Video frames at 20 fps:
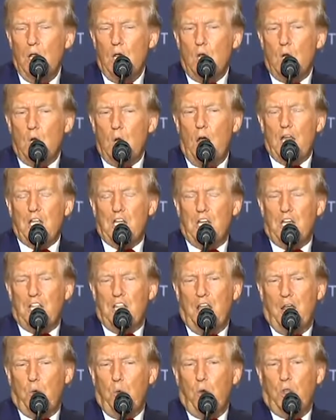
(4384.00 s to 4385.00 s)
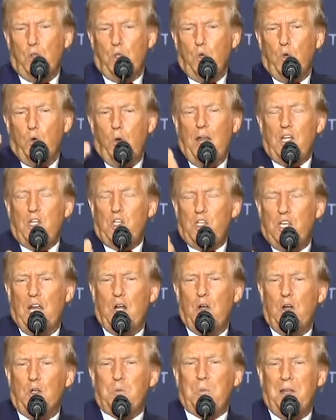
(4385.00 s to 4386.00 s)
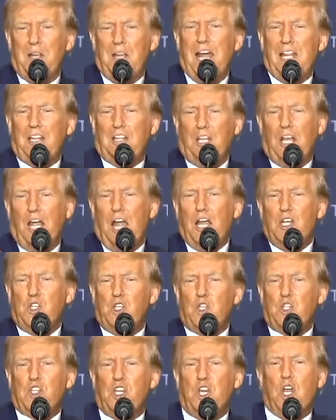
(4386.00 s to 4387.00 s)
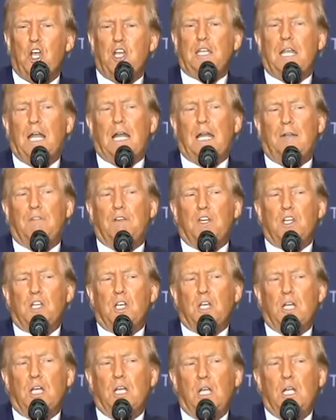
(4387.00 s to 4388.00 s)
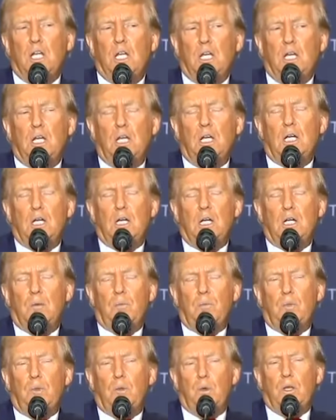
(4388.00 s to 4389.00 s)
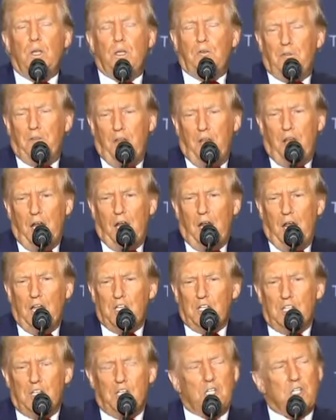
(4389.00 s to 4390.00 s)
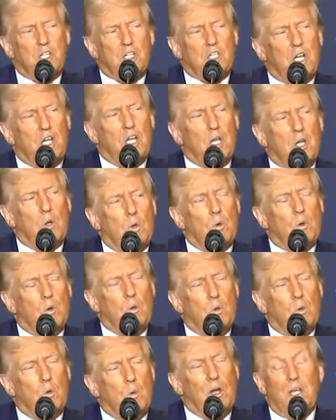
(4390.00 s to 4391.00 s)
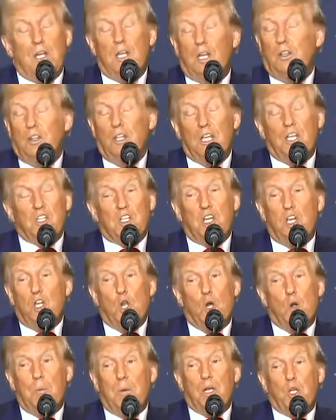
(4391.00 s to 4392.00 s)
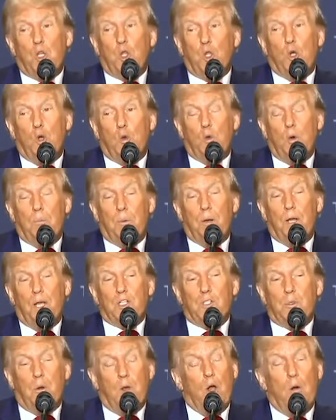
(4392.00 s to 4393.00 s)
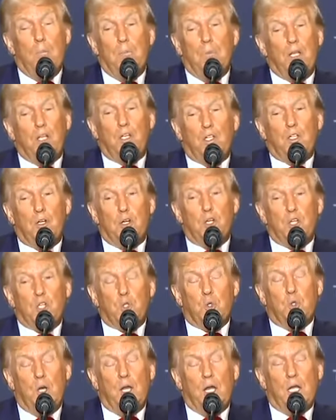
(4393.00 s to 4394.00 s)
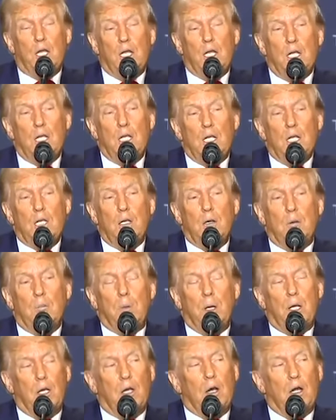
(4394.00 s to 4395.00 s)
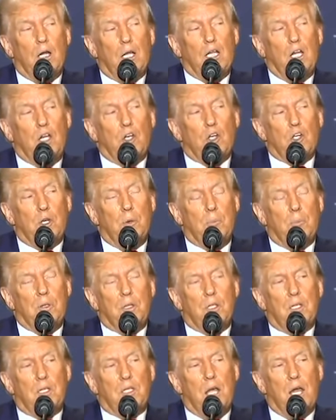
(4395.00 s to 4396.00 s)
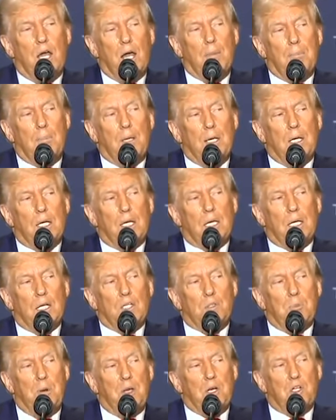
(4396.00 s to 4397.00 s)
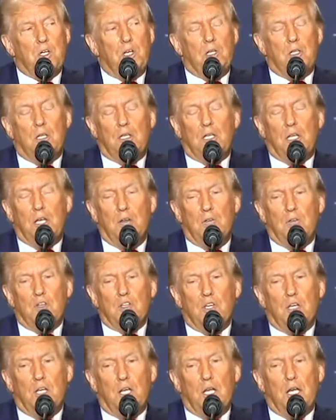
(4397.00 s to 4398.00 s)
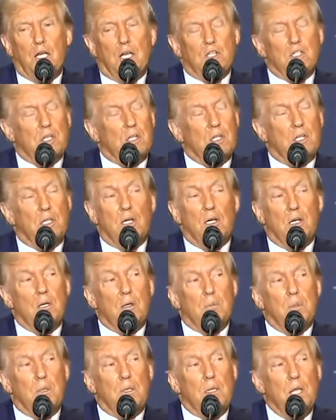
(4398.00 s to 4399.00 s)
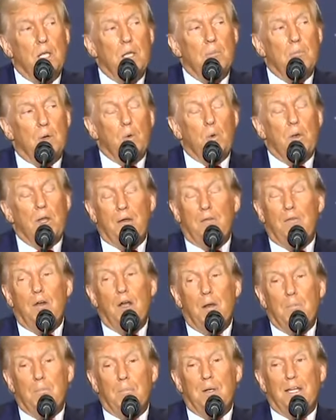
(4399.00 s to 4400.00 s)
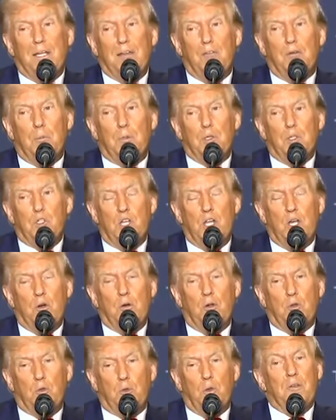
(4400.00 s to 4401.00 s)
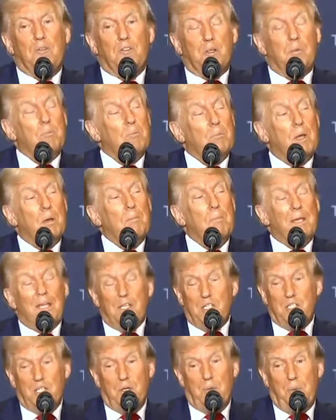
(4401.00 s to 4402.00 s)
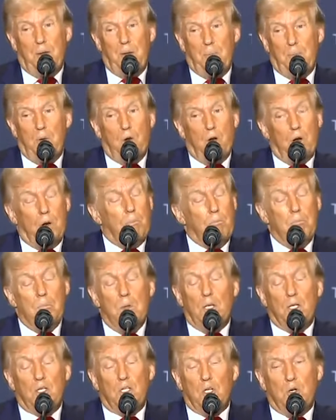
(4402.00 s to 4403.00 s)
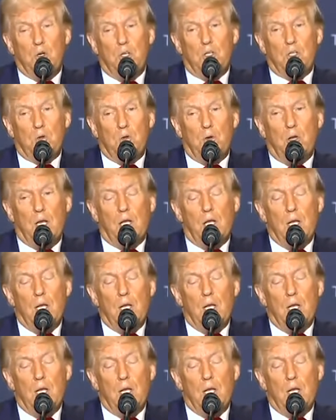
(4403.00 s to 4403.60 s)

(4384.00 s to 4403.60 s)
I did that with great generals, but not the guys you see on television. We defeated ISIS, and we did things that nobody thought were possible. Our military is great, but our leadership at the top, and especially the television guys, are terrible. But we have unbelievable generals. We have some amazing people. Our military is great.